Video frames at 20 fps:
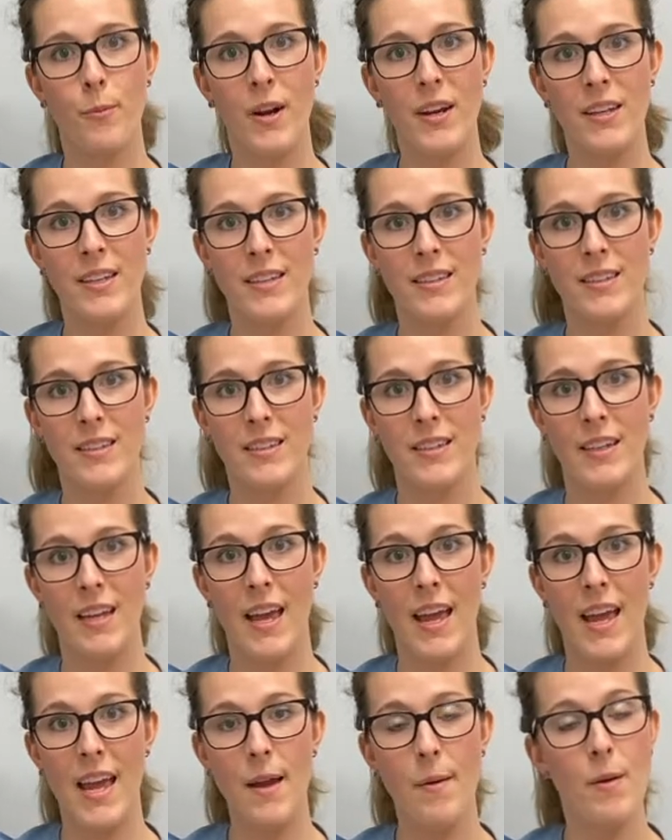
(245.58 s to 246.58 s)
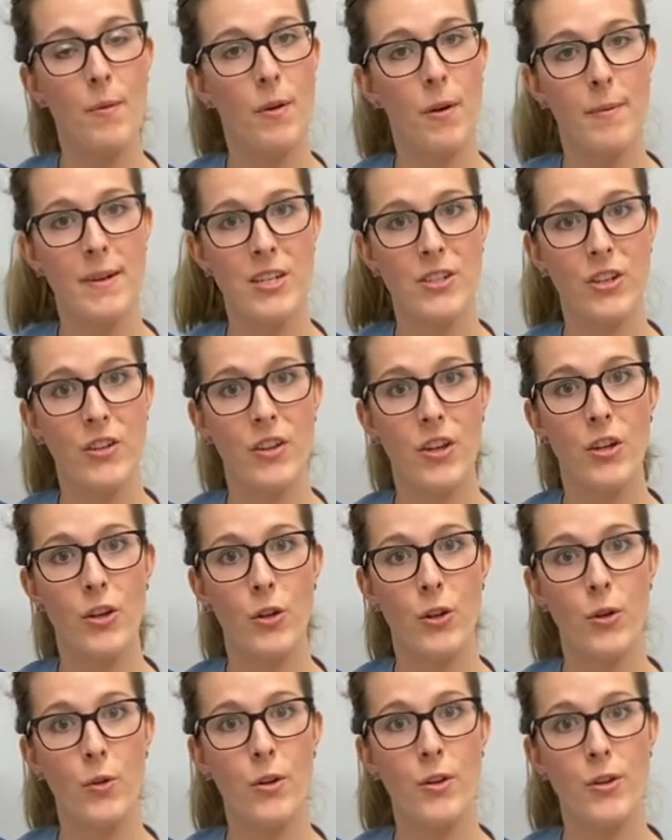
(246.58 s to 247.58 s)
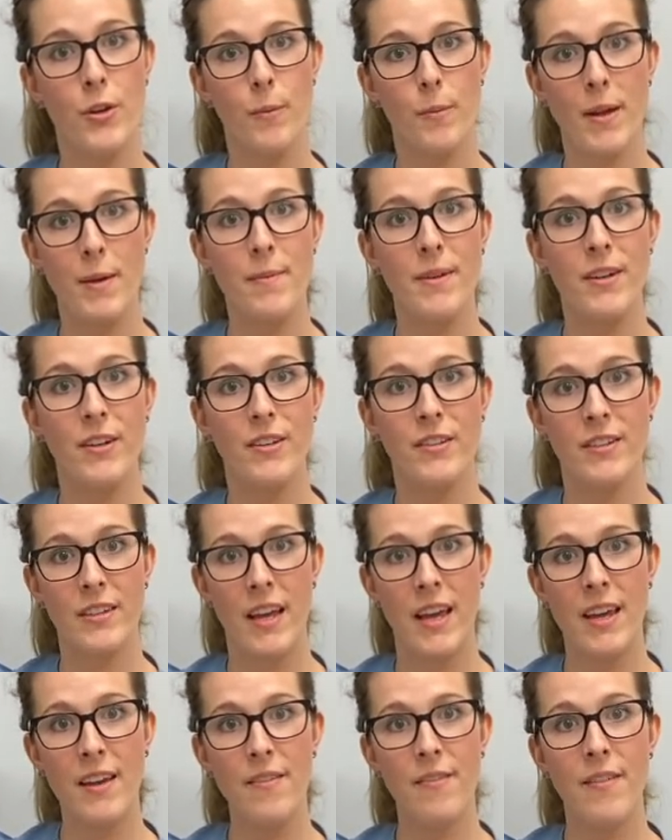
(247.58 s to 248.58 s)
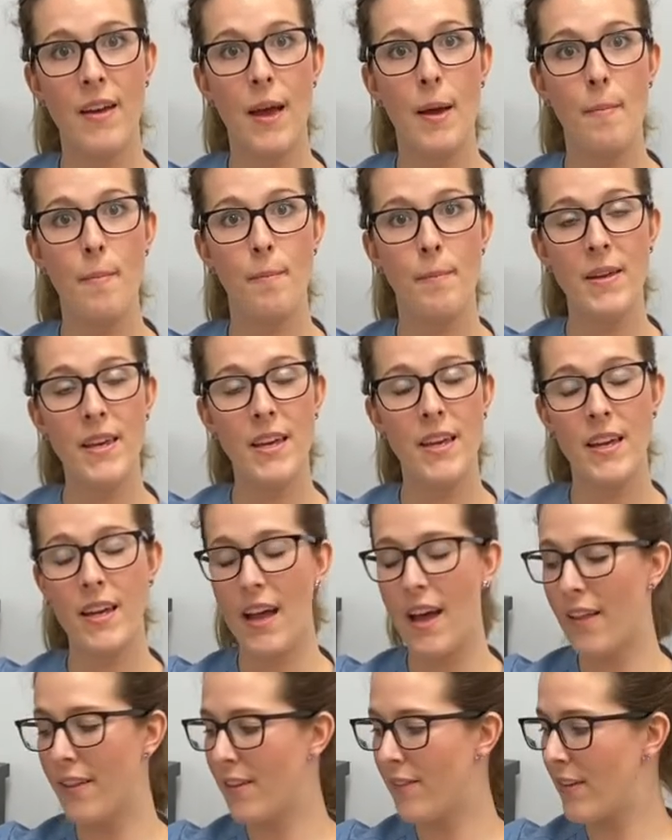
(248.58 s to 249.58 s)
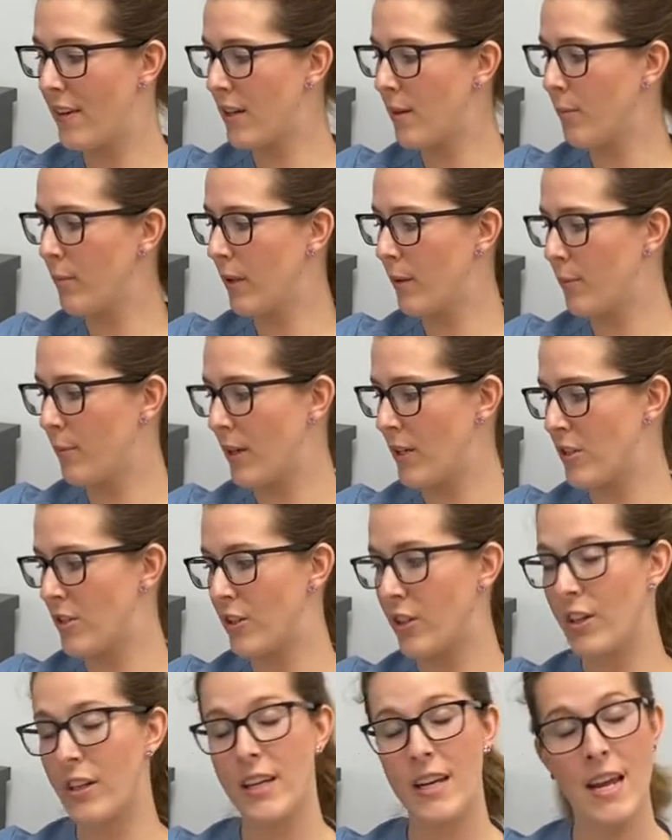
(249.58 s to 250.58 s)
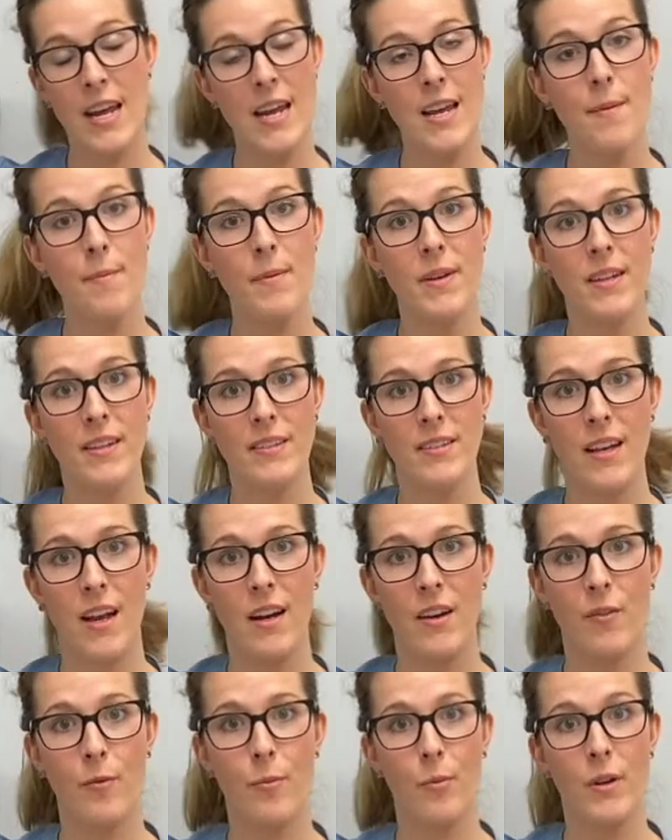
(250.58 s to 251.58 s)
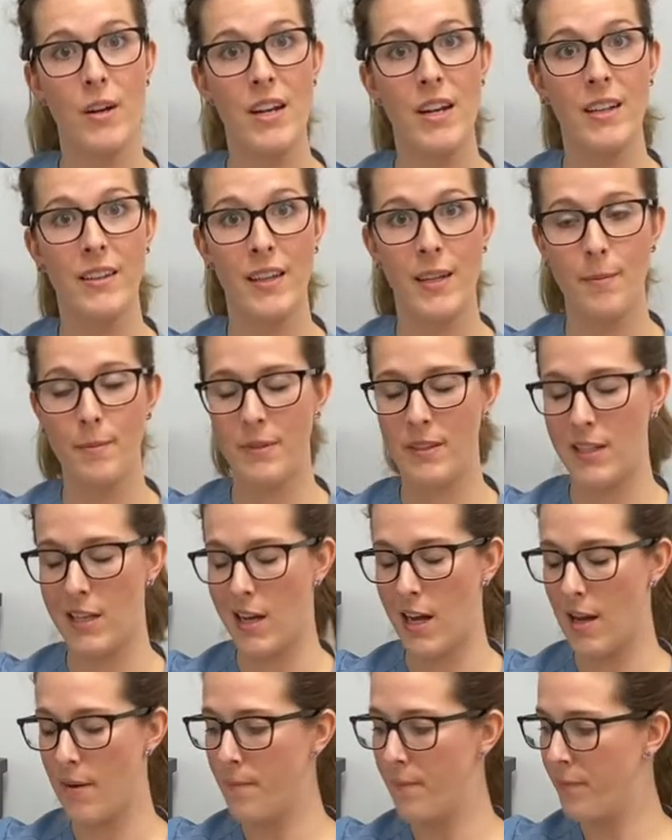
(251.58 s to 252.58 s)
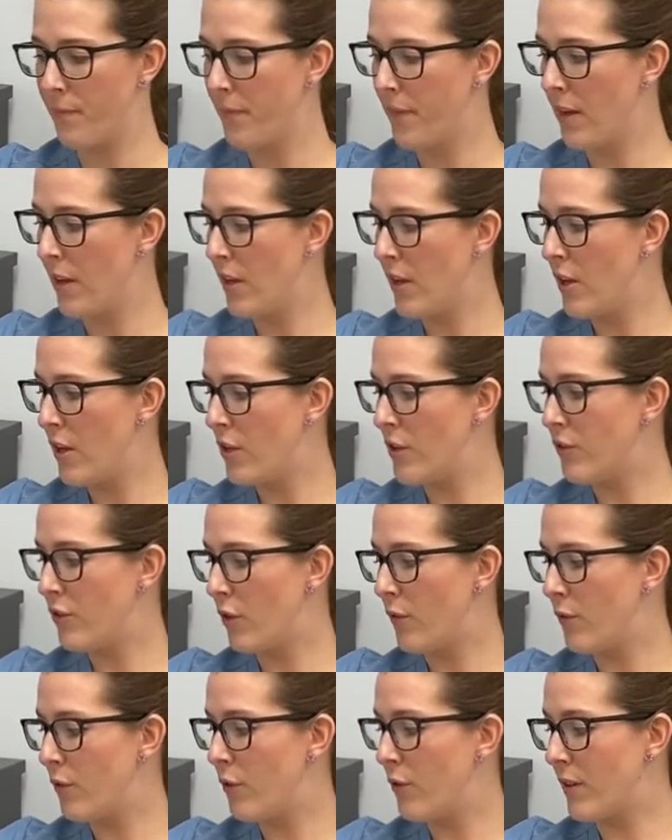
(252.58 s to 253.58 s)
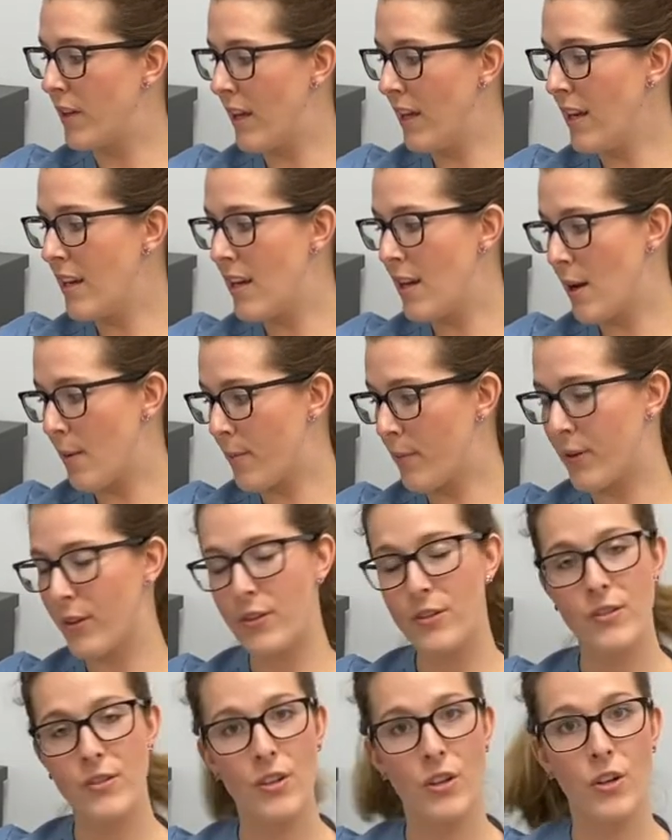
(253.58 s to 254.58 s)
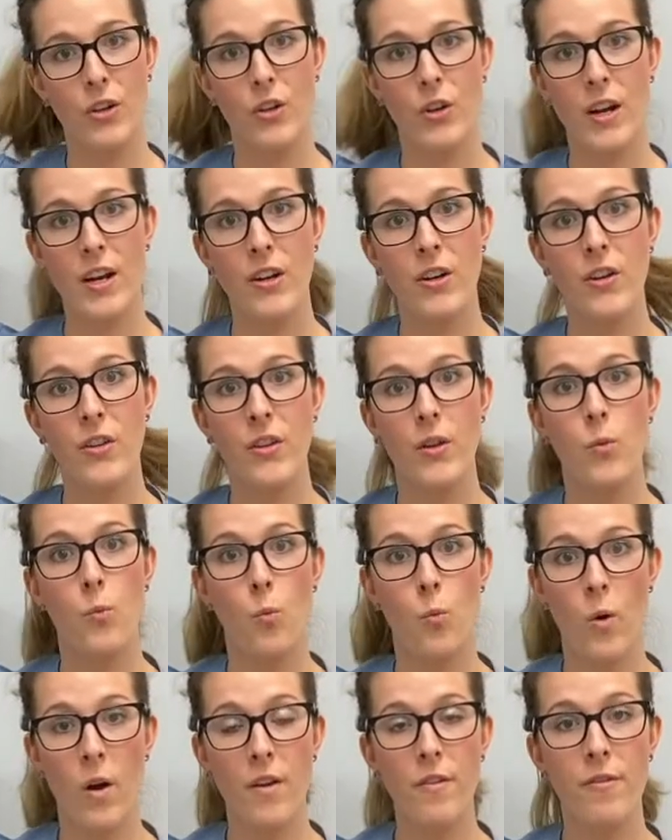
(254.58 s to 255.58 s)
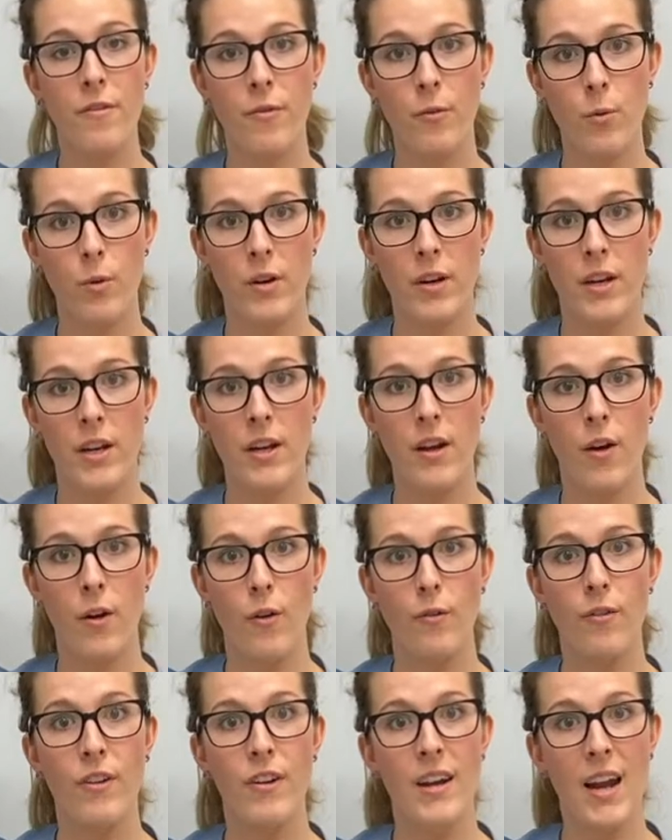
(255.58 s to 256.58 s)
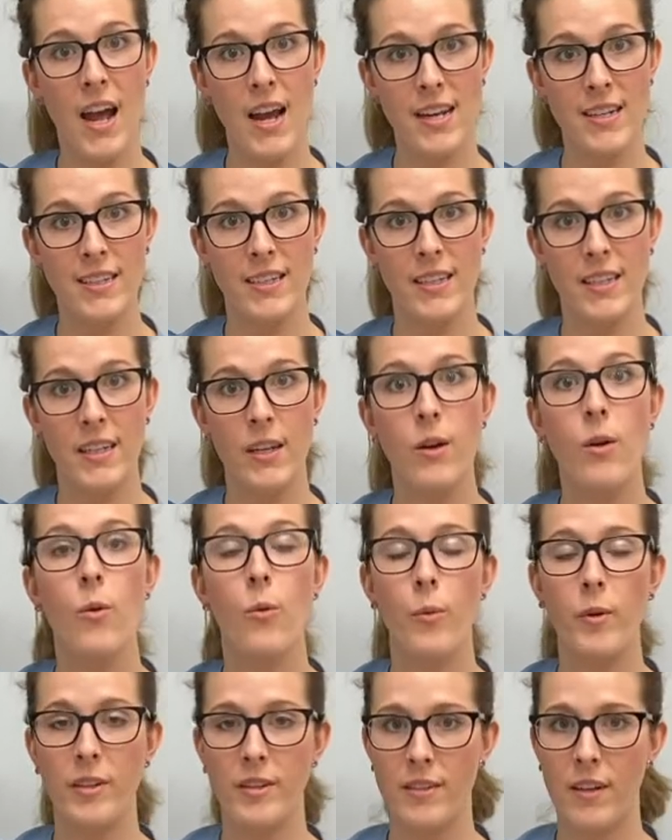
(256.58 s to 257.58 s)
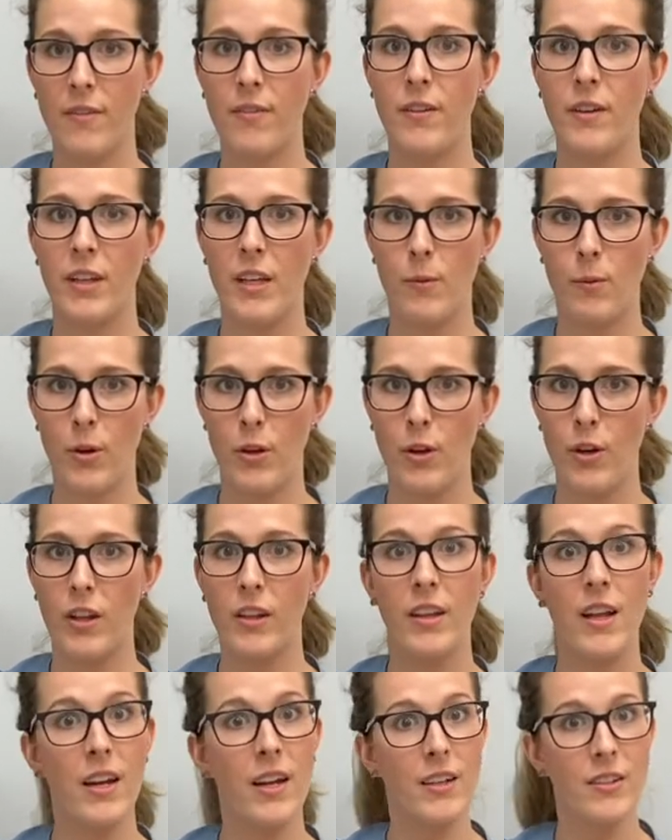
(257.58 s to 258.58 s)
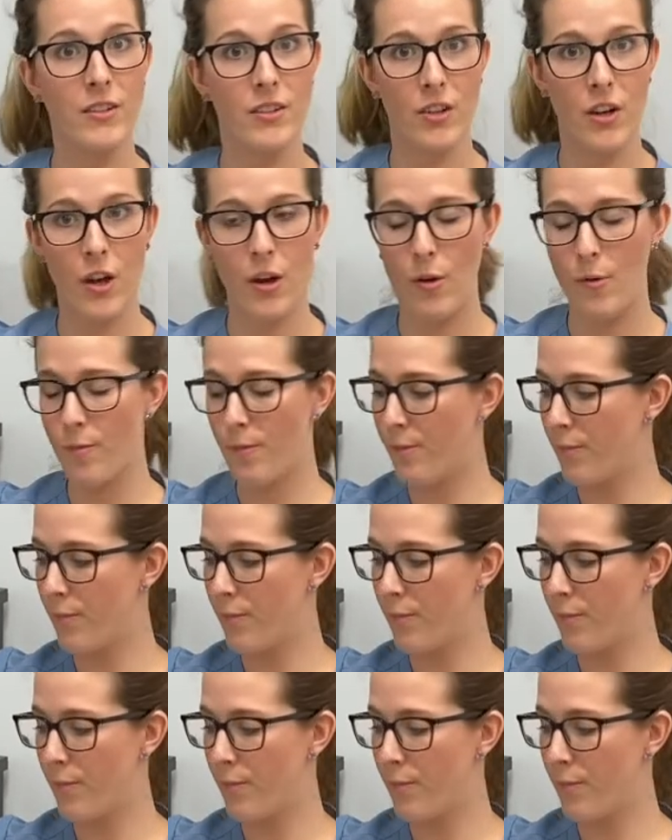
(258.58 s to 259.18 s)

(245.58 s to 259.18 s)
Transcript: pregnancy. A, we want to make sure that you and your baby are safe, and B, elevated blood pressure can be a sign of preeclampsia. So if you get numbers that are greater than 140 over 90, we definitely want you to let us know.